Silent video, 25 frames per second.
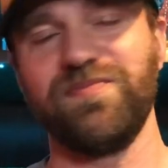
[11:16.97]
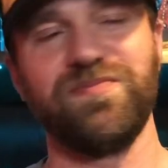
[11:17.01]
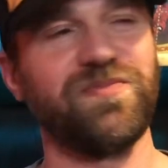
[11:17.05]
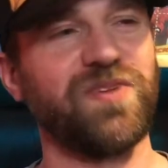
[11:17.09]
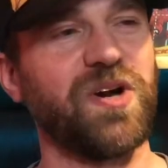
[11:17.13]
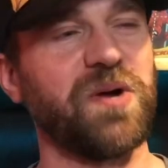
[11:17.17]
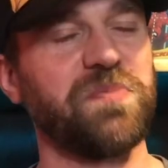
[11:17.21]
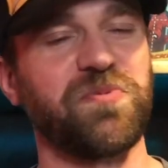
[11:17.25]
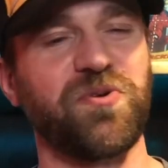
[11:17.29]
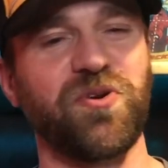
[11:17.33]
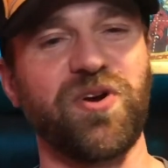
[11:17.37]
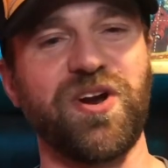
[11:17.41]

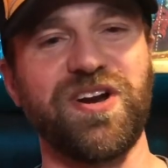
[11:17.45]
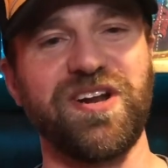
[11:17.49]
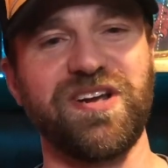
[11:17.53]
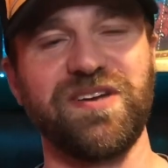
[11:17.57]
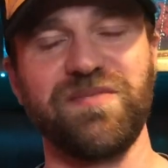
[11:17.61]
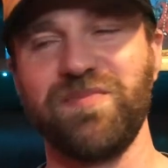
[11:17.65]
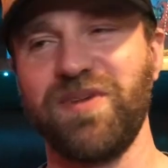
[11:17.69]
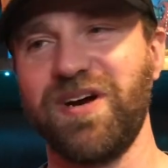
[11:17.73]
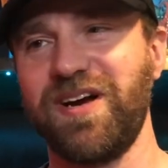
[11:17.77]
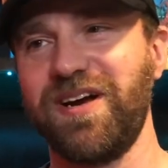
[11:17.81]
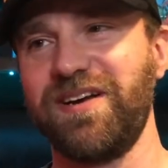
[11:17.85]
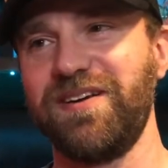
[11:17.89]
upgrading
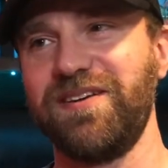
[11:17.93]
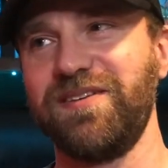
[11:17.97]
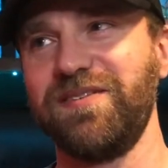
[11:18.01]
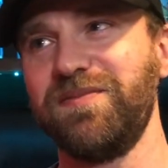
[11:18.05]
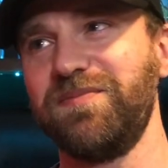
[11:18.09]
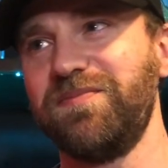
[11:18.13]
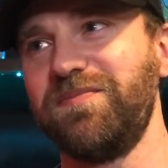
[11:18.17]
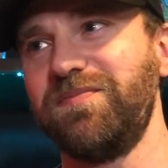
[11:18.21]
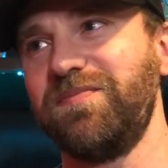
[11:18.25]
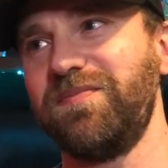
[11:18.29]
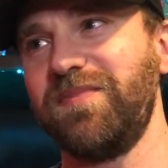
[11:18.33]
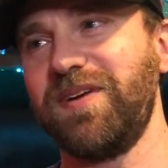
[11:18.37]
my,
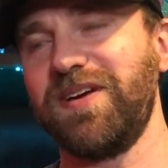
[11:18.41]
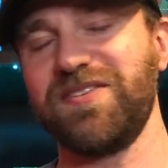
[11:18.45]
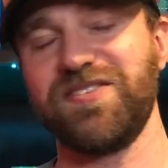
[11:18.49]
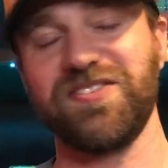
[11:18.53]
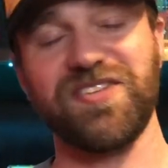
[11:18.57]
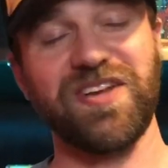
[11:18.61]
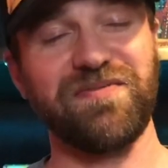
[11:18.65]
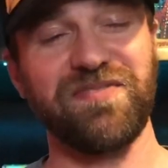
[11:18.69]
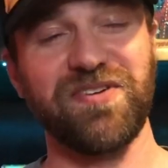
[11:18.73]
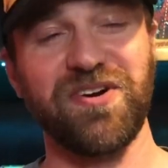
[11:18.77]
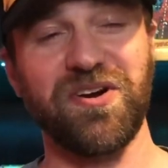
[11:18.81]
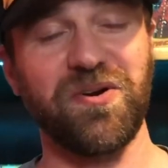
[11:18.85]
my
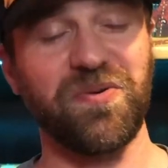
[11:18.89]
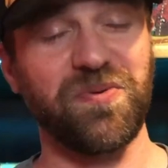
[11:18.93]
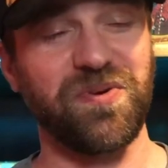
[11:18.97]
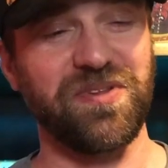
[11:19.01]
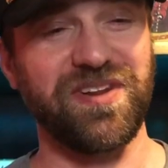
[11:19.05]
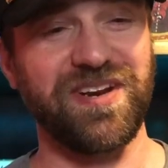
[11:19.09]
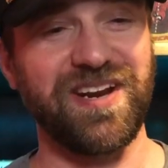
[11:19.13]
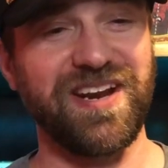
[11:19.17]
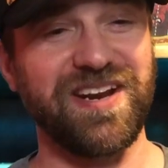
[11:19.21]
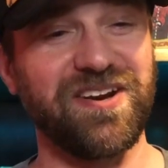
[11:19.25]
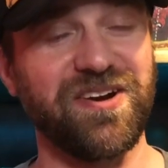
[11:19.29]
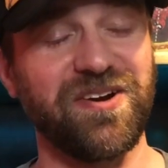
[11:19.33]
7.0 with
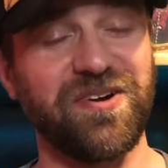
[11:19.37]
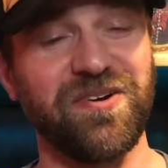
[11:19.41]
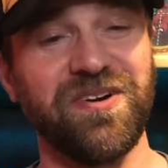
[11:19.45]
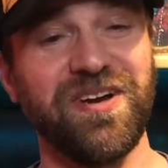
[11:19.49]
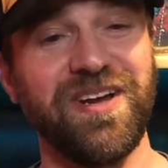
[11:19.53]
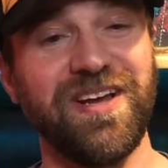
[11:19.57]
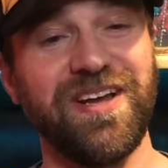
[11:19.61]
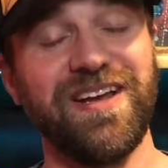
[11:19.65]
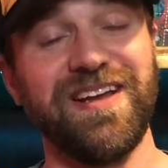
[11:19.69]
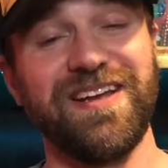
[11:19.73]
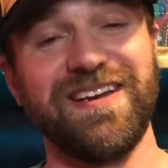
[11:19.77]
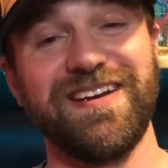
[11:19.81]
an 8.0.
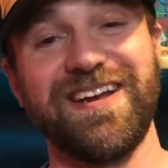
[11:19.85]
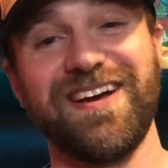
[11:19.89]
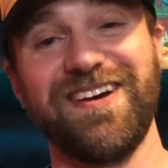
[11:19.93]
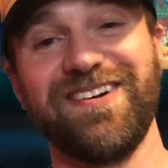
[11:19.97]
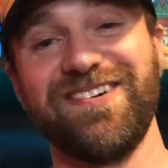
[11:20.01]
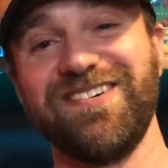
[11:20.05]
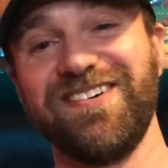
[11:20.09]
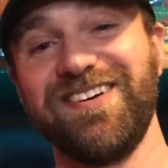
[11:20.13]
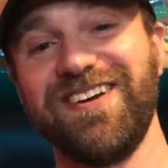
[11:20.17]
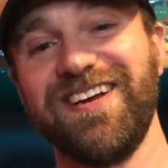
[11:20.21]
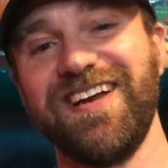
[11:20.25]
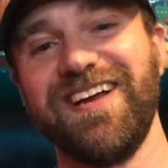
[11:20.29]

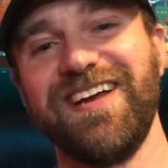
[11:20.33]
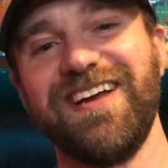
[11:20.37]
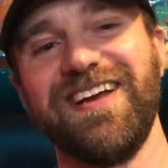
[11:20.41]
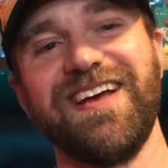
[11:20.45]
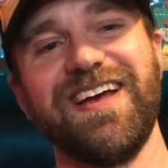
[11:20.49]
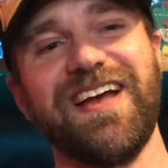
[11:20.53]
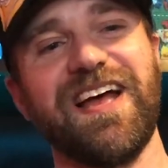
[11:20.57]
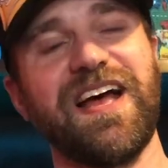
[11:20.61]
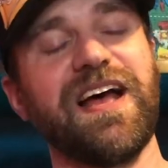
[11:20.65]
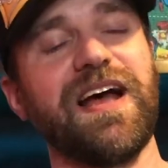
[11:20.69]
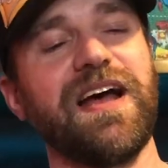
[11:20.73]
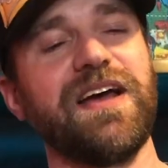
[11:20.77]
Now,
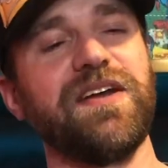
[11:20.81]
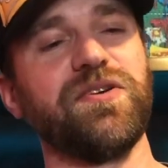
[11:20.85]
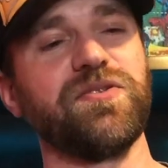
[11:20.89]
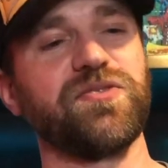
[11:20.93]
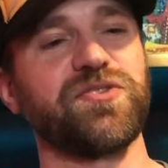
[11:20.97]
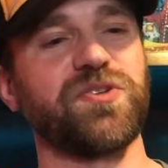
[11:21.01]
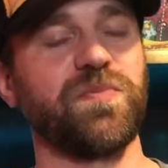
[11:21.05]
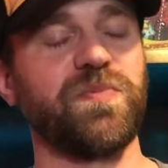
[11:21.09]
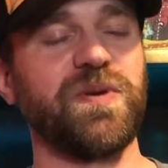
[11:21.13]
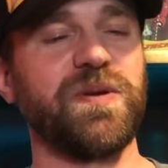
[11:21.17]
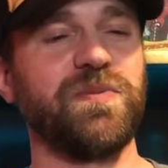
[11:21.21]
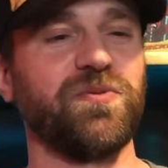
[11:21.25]
I know
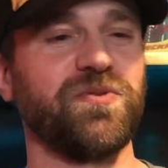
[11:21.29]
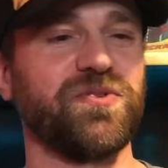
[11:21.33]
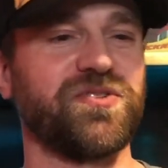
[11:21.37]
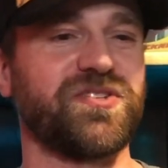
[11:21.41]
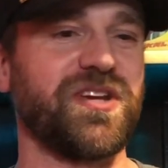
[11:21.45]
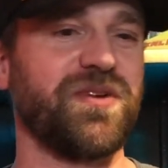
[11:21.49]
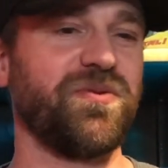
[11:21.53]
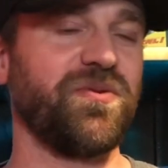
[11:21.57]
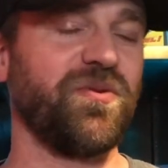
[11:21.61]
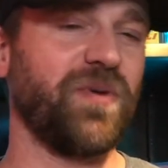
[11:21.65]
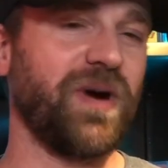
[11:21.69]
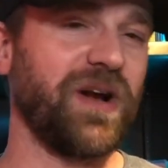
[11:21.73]
some people will
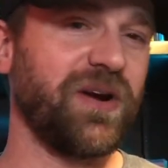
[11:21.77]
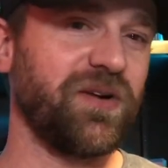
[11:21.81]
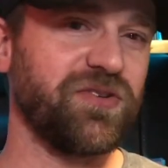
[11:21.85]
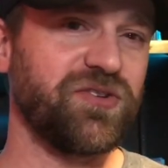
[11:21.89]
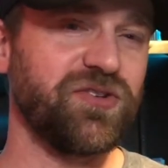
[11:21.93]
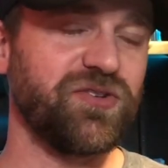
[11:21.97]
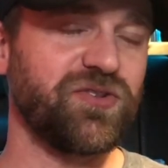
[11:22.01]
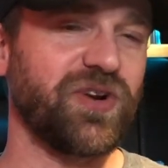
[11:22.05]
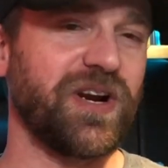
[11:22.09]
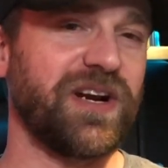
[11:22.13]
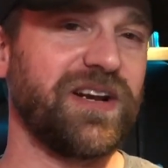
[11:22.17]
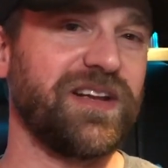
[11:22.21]
say, well, why don't
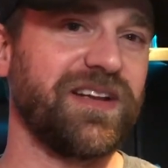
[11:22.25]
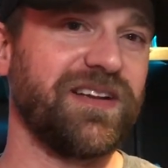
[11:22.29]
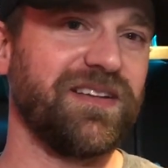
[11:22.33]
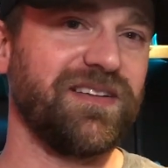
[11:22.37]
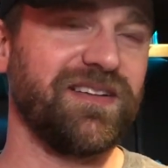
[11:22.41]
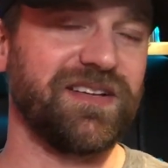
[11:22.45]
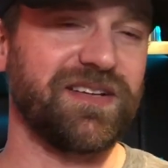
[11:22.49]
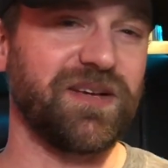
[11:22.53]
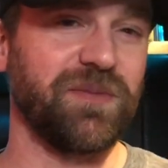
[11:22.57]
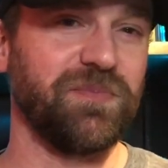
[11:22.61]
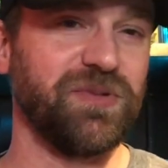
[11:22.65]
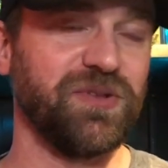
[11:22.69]
you try to get
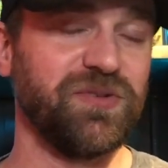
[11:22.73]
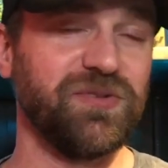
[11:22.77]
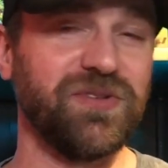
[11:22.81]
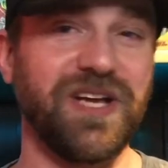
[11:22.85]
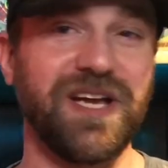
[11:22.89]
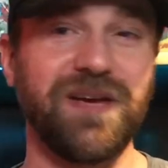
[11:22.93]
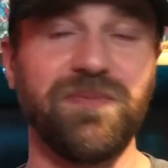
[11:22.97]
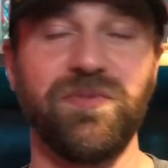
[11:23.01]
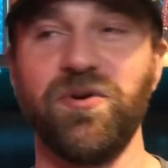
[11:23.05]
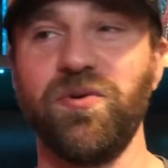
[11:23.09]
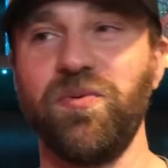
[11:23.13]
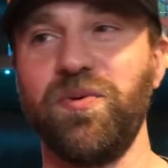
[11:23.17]
like a blue
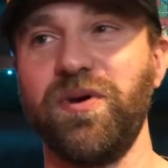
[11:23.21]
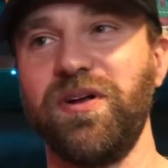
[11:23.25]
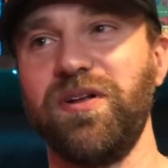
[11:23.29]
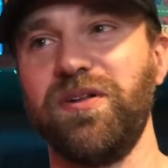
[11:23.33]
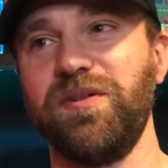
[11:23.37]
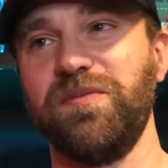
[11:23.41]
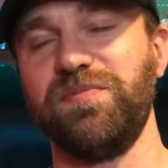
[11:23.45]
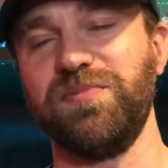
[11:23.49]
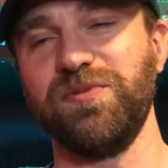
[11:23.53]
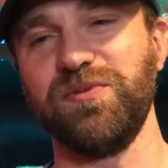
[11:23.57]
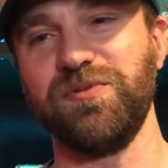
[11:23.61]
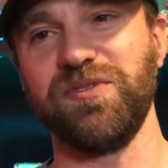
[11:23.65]
label?
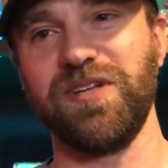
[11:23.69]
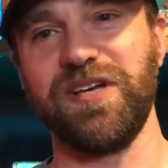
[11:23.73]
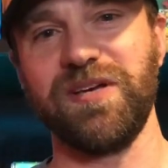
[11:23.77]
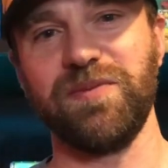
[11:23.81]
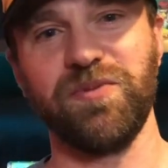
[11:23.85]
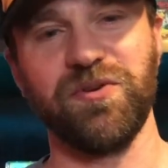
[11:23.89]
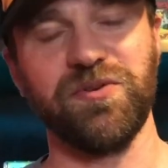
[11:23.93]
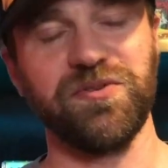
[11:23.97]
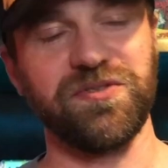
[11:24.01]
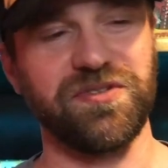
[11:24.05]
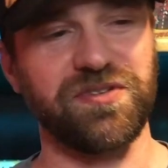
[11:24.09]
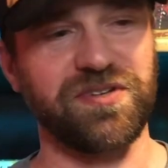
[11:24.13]
Well, a blue
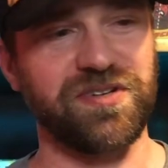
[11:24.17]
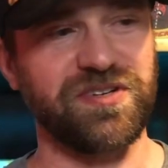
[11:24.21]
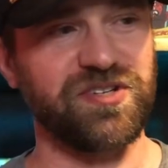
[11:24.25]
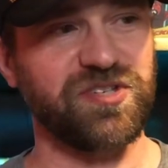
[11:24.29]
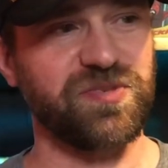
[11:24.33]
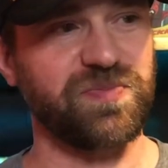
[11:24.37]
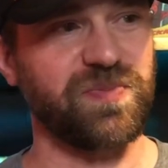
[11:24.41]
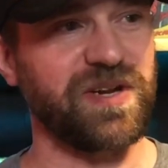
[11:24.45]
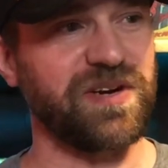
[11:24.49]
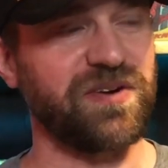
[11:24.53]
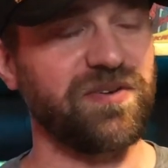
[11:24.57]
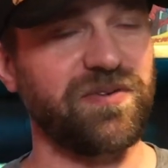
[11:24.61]
label, you're going to
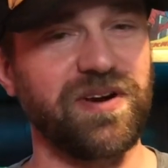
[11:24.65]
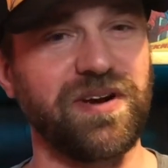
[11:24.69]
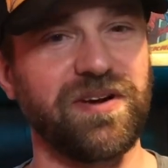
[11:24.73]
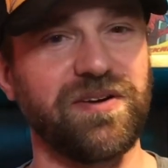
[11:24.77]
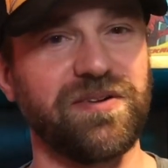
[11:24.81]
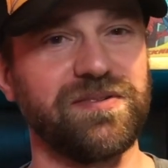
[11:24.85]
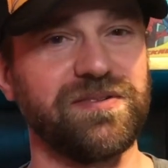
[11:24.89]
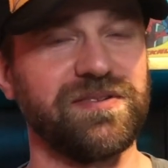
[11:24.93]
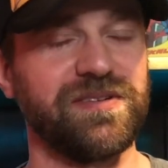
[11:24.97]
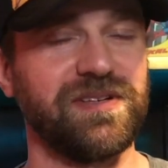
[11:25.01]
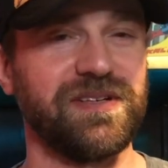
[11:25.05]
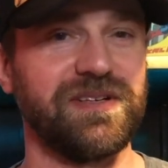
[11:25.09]
spend
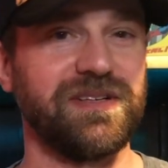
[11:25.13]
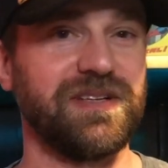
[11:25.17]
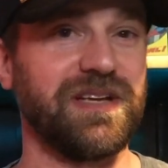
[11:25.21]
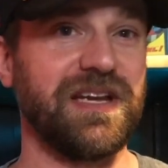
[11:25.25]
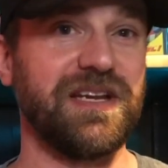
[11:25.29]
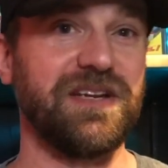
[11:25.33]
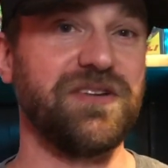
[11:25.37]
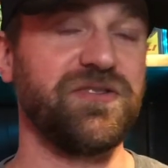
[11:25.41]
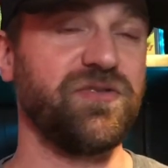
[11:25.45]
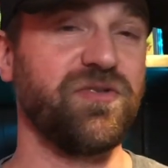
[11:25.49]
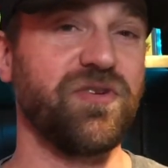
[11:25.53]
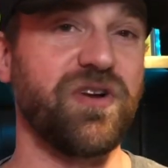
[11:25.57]
around
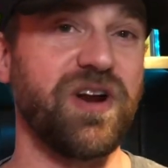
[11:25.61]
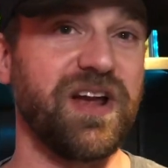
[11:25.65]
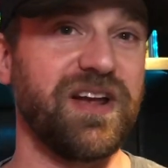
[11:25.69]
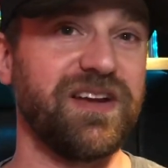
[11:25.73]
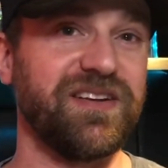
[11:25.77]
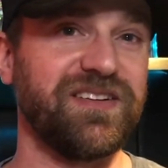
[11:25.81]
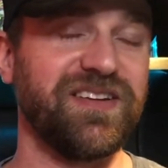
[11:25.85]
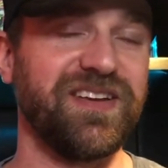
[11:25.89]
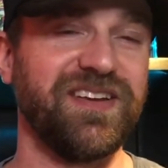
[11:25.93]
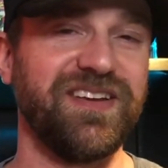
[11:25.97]
eight grand,